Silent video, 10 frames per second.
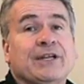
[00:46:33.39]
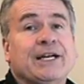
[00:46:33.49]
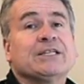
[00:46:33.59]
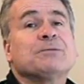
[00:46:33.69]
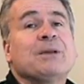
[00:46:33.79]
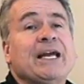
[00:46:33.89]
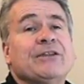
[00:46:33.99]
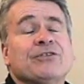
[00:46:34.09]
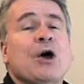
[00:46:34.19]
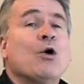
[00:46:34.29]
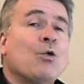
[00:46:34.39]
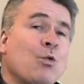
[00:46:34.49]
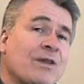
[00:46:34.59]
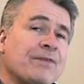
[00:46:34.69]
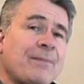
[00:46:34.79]
It explains
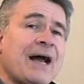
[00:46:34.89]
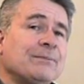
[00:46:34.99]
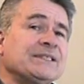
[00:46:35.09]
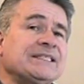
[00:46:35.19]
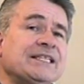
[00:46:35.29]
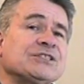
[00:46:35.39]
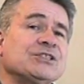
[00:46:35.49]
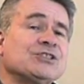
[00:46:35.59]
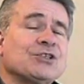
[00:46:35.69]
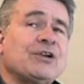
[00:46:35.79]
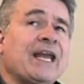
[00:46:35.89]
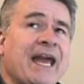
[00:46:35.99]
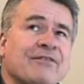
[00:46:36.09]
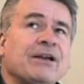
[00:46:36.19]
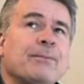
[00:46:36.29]
what the Bible says concerning
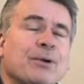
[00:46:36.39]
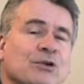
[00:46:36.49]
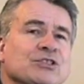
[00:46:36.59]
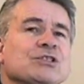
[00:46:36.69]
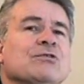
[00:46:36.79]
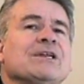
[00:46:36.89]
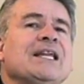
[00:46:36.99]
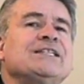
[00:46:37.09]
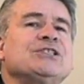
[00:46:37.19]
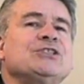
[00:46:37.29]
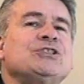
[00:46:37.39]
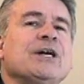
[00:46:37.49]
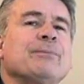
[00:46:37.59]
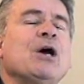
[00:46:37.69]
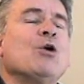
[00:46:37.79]
having a personal
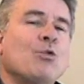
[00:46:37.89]
relationship